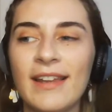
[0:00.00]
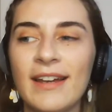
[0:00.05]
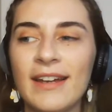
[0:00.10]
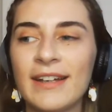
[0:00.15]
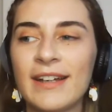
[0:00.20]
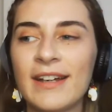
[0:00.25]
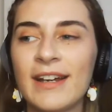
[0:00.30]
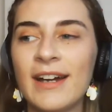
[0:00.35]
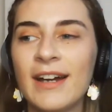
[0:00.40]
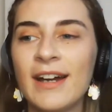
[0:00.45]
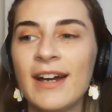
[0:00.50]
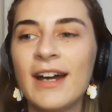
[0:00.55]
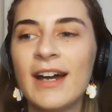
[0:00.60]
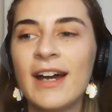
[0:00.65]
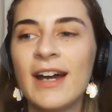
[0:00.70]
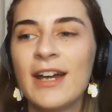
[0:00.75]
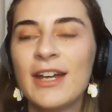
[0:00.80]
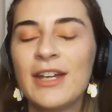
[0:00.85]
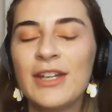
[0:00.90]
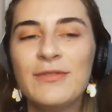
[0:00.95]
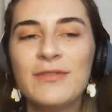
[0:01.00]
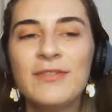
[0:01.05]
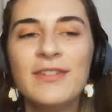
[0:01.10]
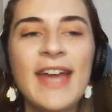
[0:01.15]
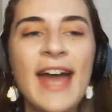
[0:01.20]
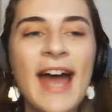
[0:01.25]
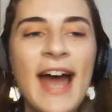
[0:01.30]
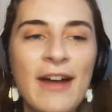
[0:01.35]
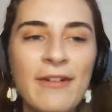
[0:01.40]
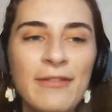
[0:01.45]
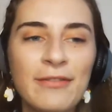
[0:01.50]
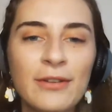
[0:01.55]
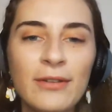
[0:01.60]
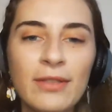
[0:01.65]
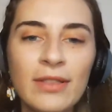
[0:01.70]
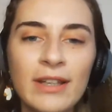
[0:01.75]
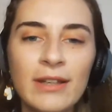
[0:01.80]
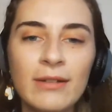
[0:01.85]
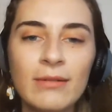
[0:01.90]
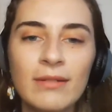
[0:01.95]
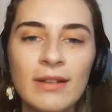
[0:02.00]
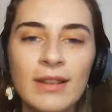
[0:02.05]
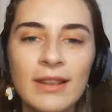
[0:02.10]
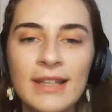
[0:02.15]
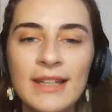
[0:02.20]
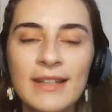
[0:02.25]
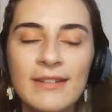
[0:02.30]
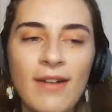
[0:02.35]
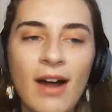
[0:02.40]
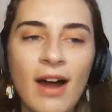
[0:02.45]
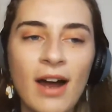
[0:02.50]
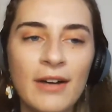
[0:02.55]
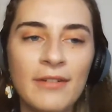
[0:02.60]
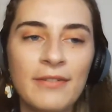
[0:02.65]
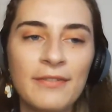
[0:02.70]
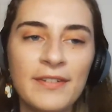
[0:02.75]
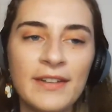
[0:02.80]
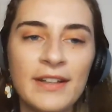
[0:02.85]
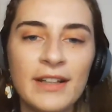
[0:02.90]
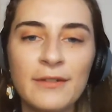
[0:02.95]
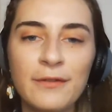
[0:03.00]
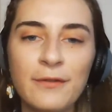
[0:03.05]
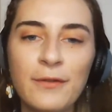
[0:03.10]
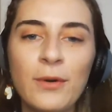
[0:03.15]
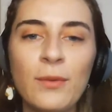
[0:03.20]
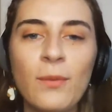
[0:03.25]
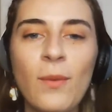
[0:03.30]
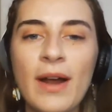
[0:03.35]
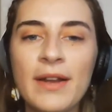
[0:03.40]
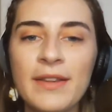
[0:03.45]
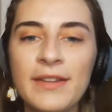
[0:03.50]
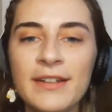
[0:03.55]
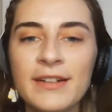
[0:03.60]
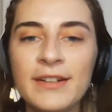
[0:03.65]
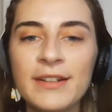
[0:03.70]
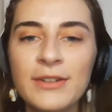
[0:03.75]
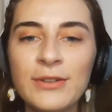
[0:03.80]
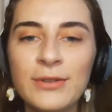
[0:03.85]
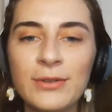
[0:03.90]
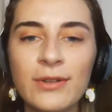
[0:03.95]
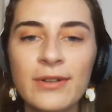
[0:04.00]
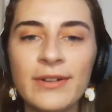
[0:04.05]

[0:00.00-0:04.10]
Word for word: like we have to leave our field for 1 year to